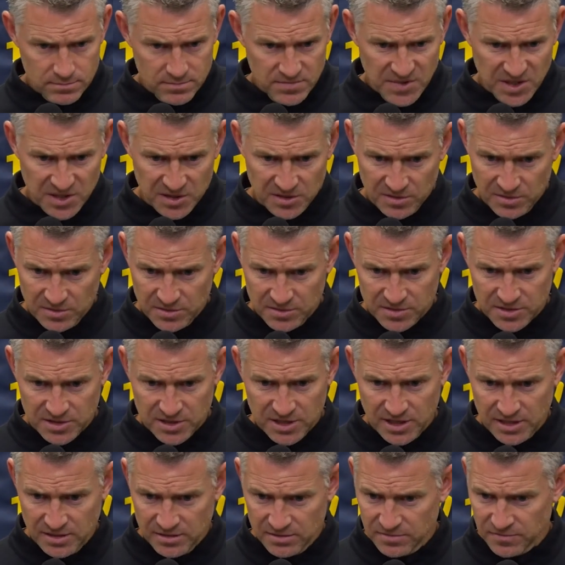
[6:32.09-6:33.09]
you know, there's
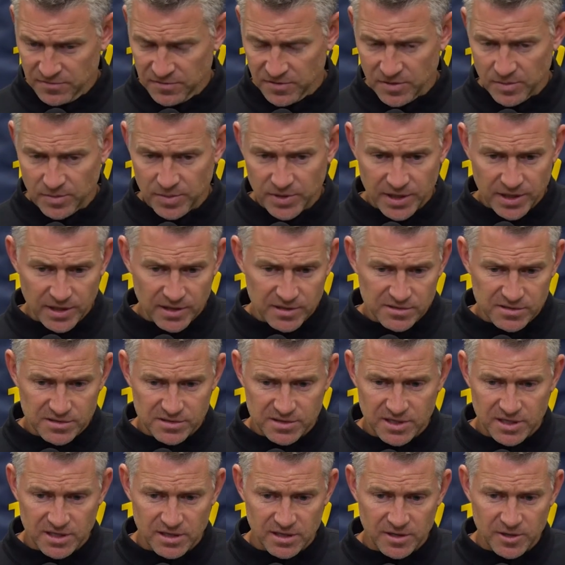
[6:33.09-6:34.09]
not for the players.
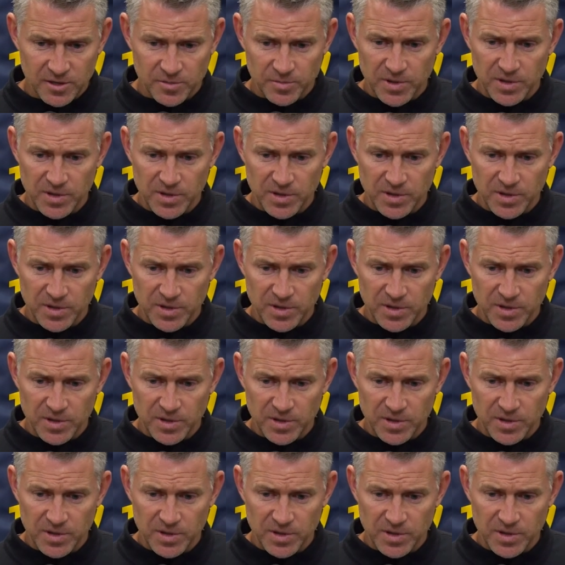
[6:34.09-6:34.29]
There's not 100